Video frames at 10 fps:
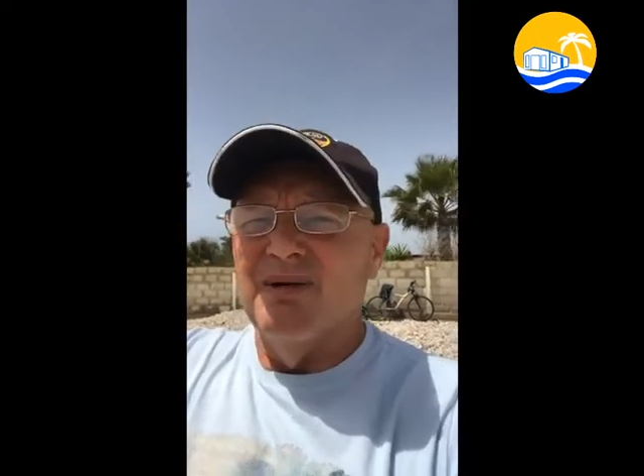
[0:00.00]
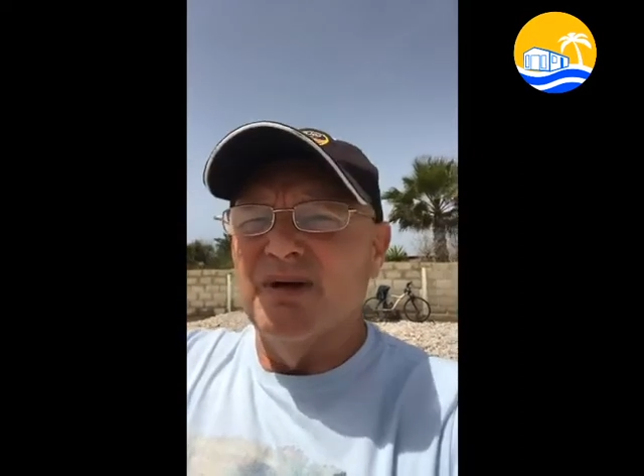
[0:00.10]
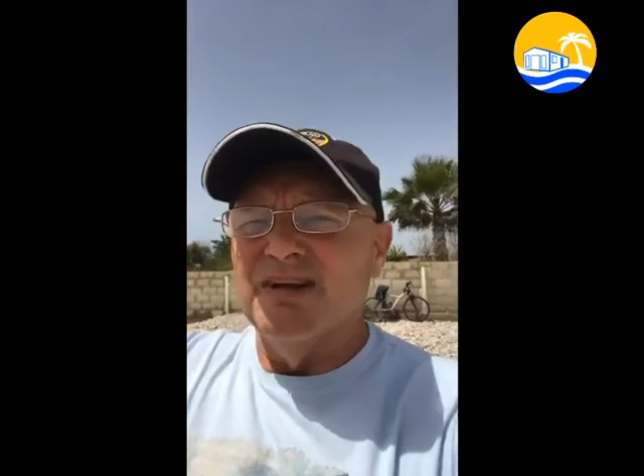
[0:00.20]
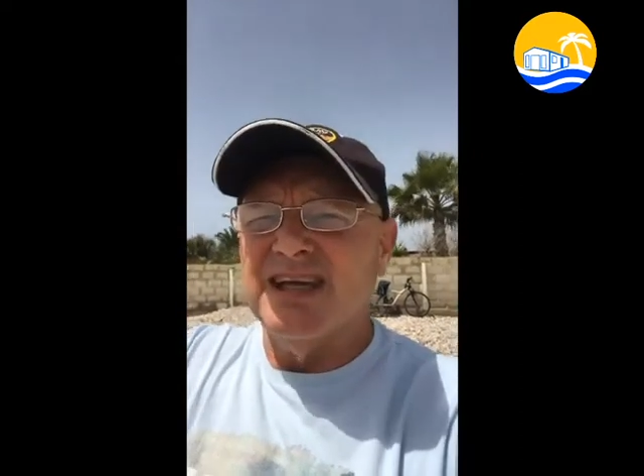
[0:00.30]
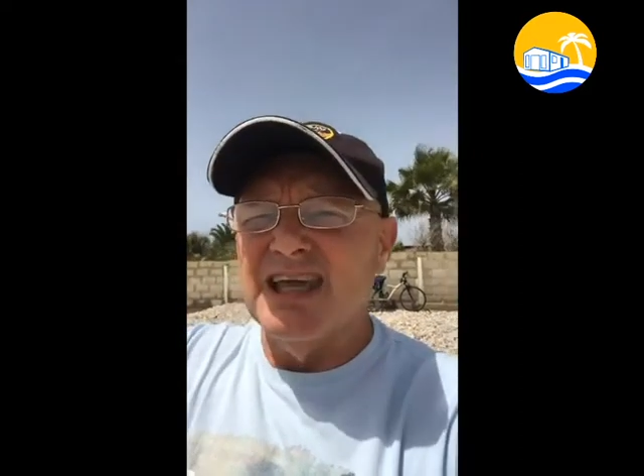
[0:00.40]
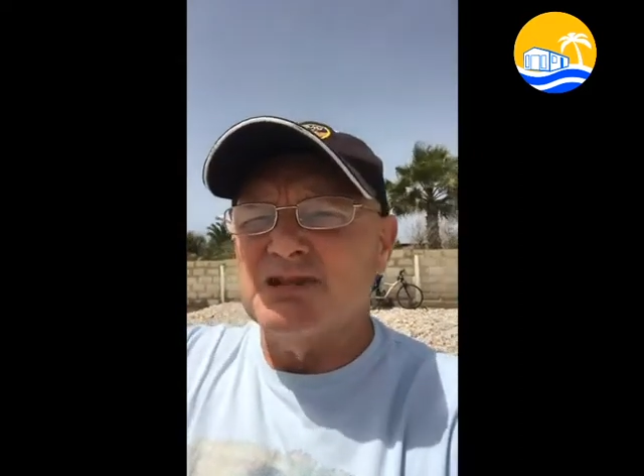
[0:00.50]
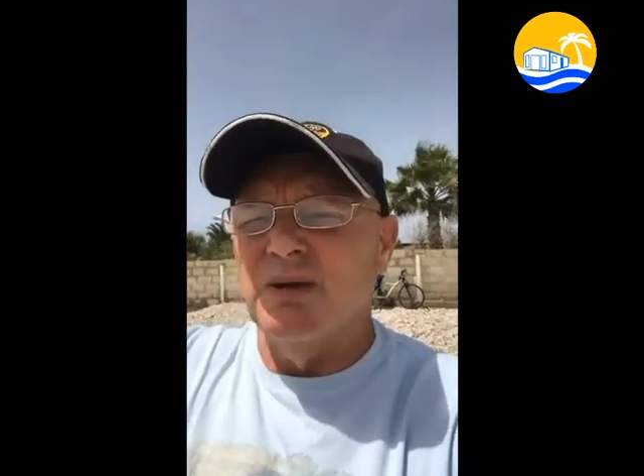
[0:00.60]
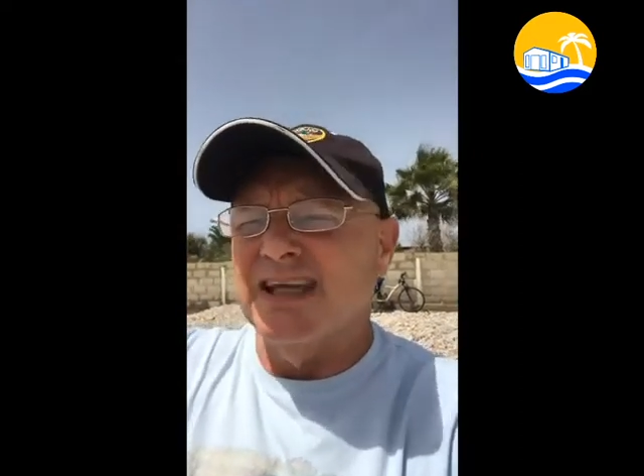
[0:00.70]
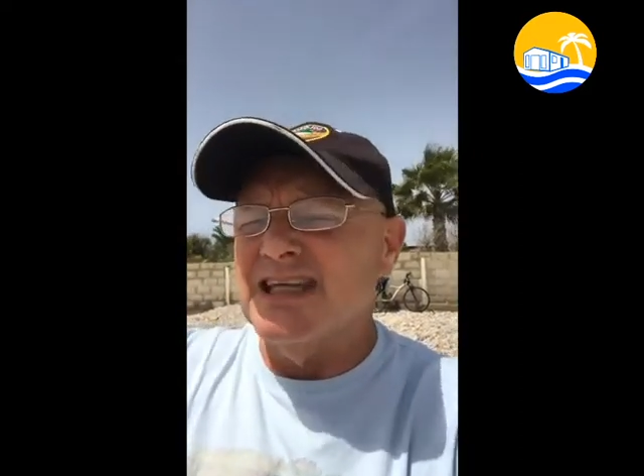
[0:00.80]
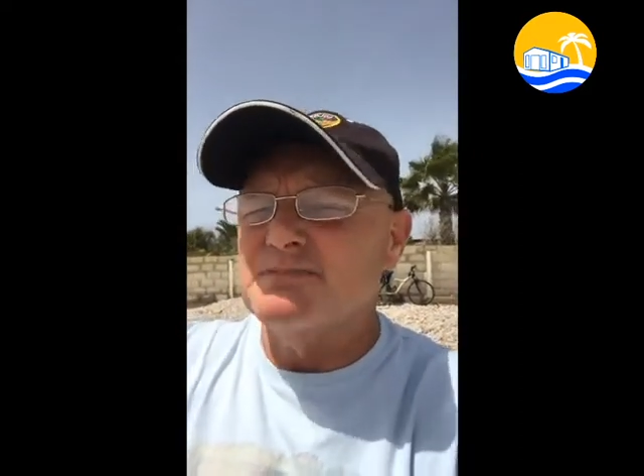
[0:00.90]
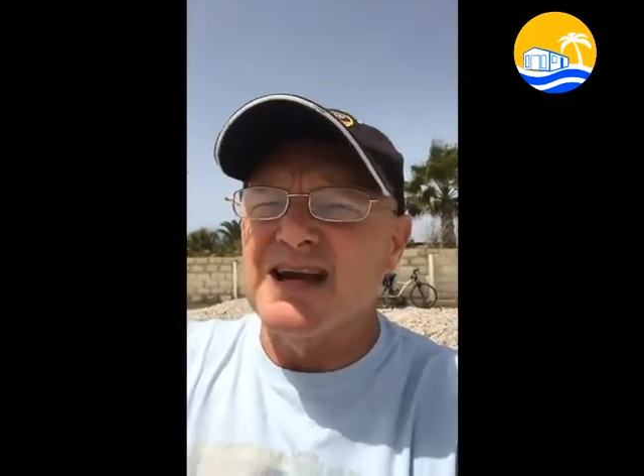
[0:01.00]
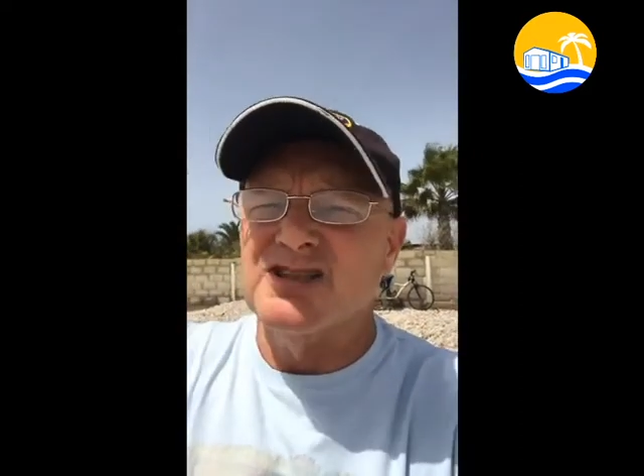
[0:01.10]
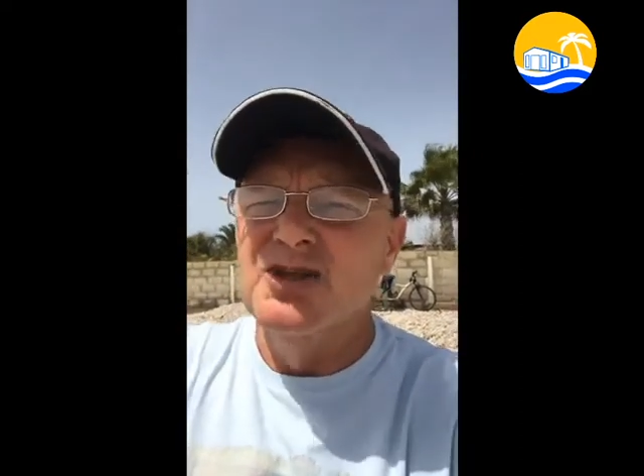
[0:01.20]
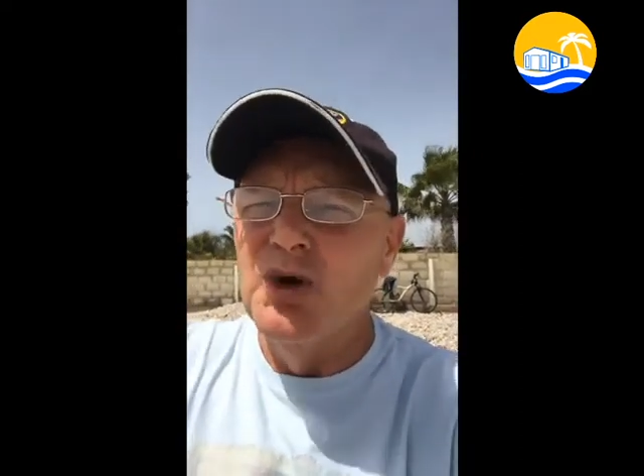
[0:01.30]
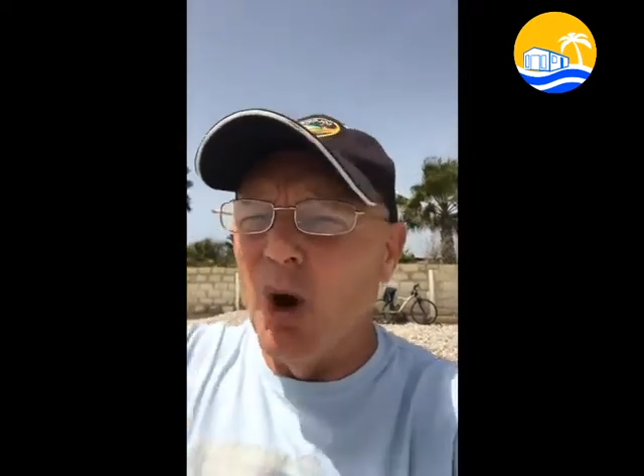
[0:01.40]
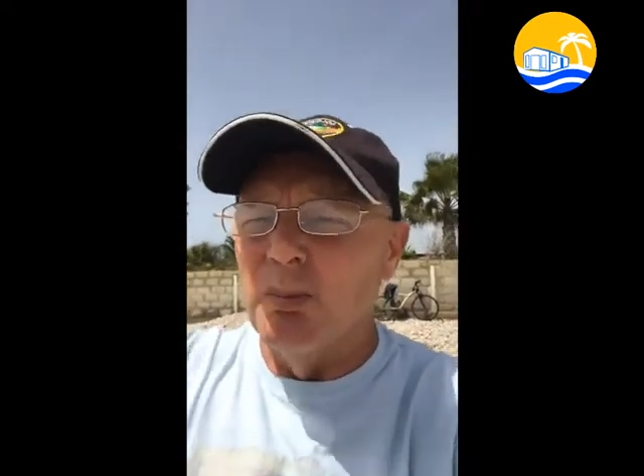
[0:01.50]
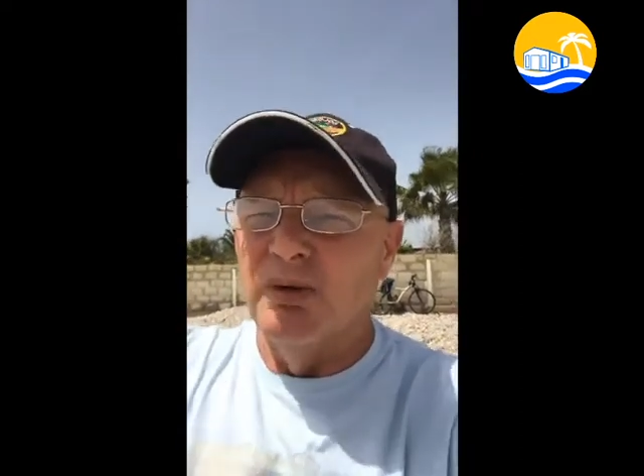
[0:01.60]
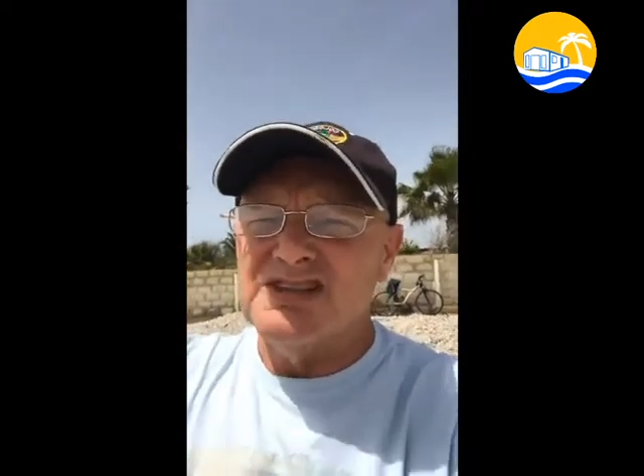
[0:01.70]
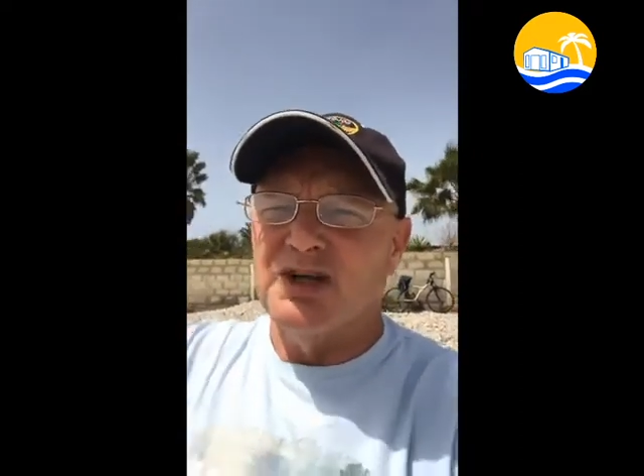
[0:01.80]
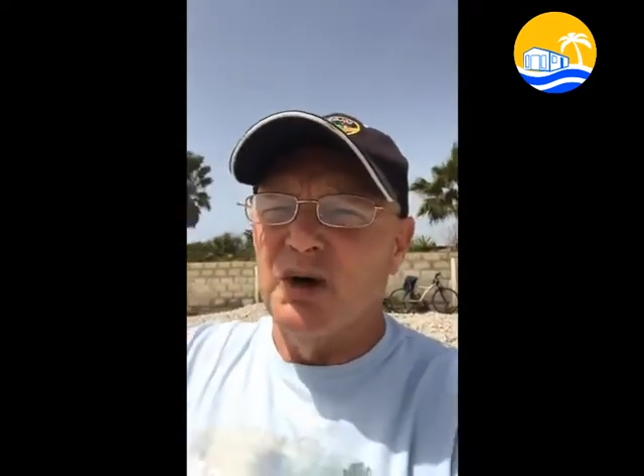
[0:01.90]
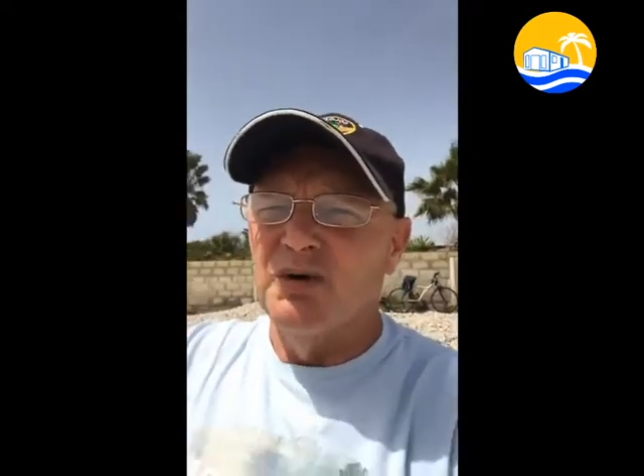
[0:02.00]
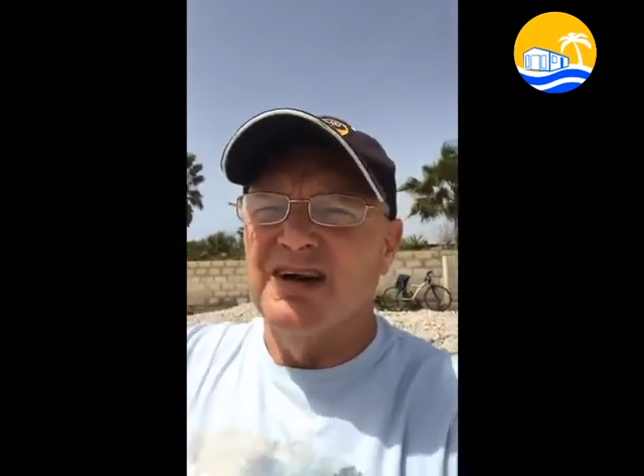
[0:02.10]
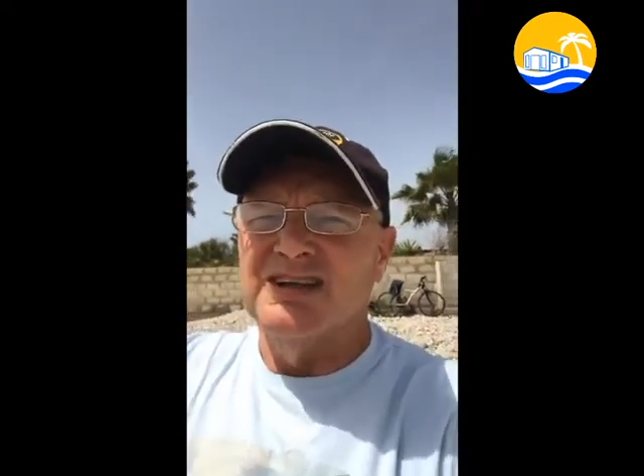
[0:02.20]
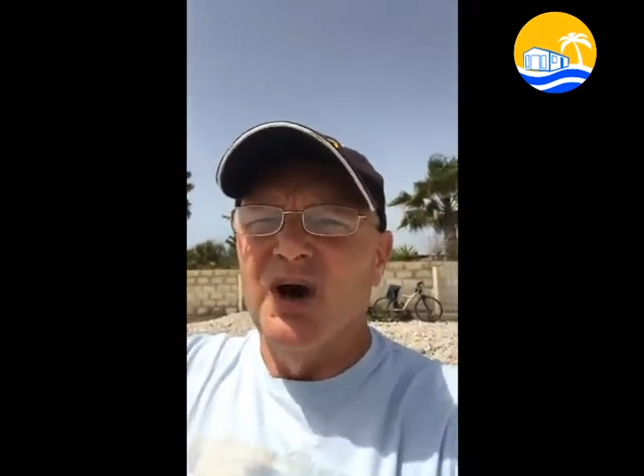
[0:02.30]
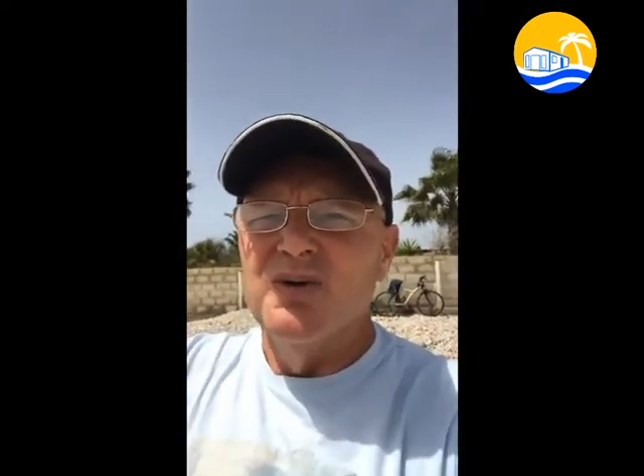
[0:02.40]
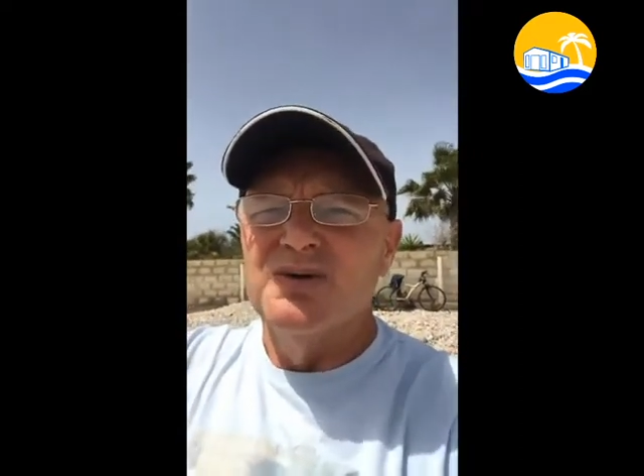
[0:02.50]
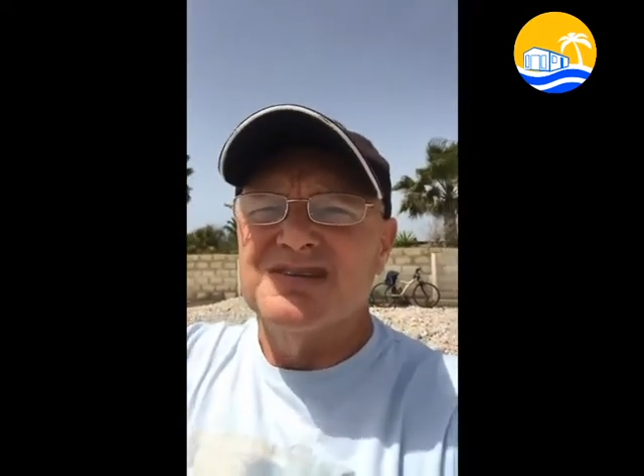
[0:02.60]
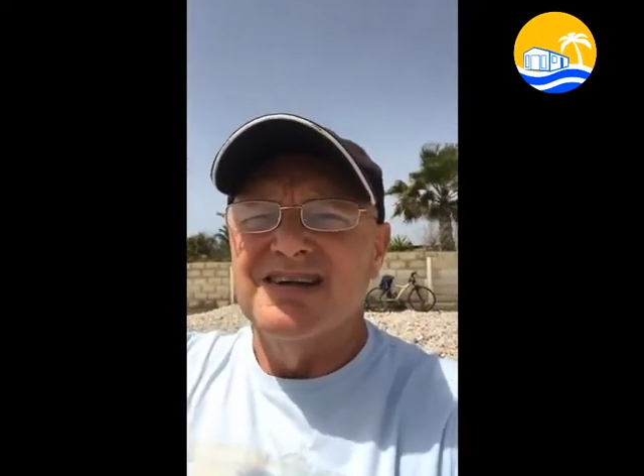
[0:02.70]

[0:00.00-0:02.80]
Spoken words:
When it gets back to normal and this COVID goes,